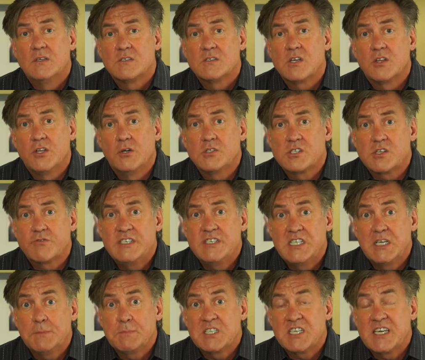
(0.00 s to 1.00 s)
So those 3
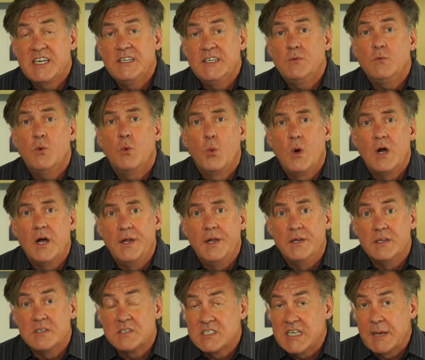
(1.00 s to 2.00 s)
tips again:
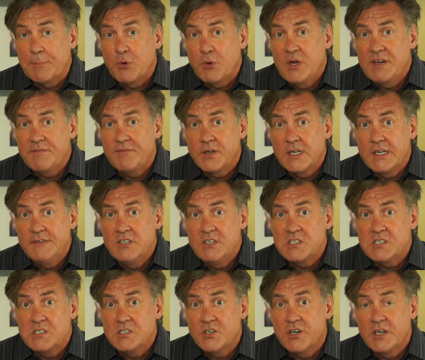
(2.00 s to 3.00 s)
1, separate
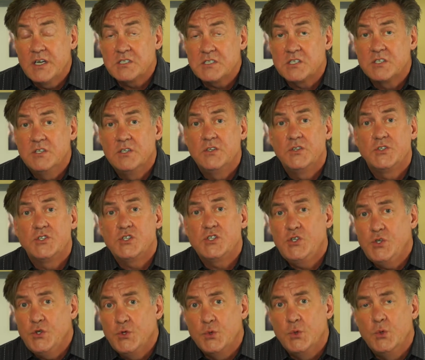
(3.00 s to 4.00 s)
forgiveness and trust.
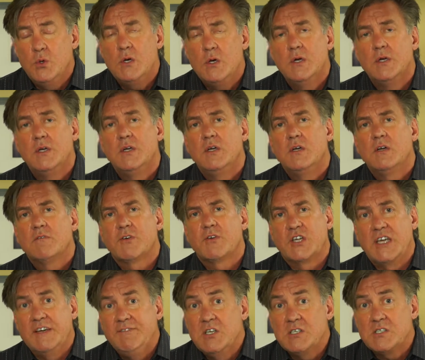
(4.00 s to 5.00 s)
2,
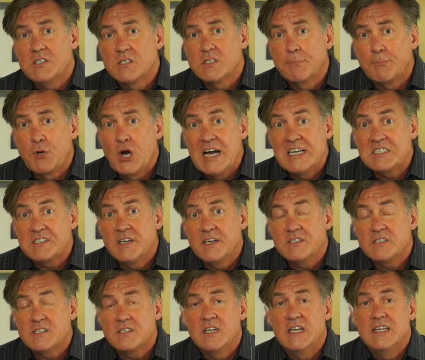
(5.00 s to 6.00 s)
forgiveness is a
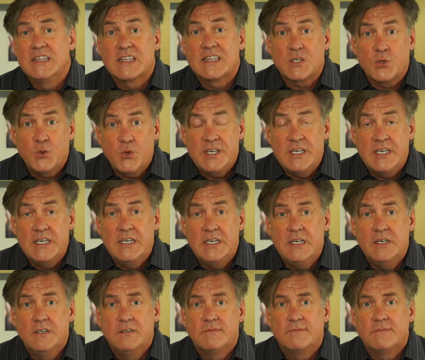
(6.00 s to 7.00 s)
process. And
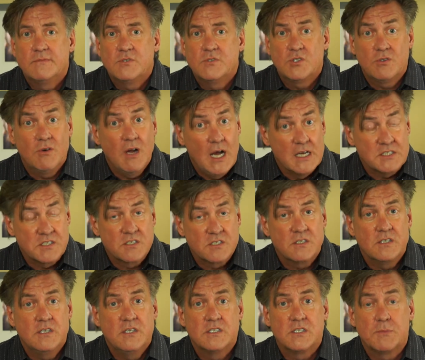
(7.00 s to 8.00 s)
3,
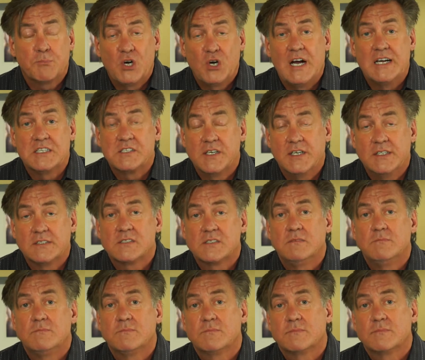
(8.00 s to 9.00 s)
trust is a process.